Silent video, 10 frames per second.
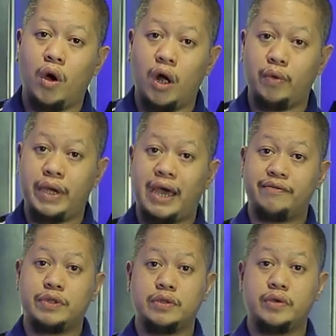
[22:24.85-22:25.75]
All we
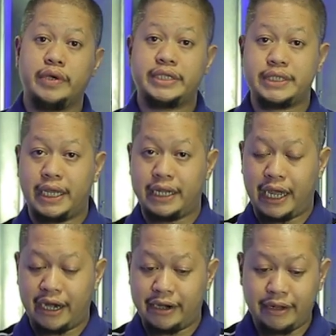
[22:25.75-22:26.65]
have to do is
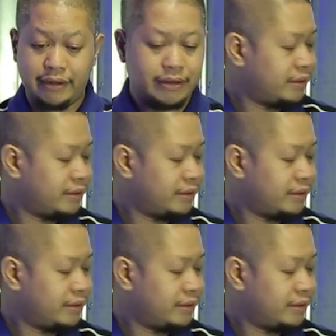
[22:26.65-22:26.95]
inherit